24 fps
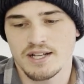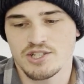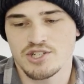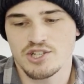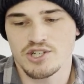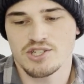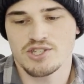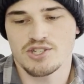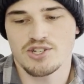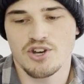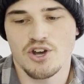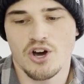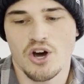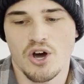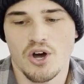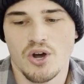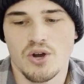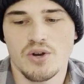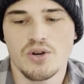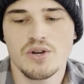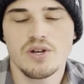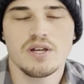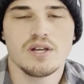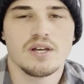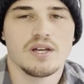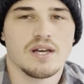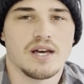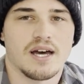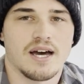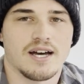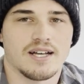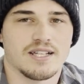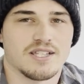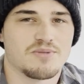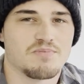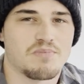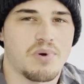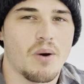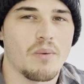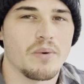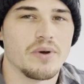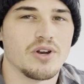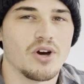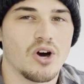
just know it's probably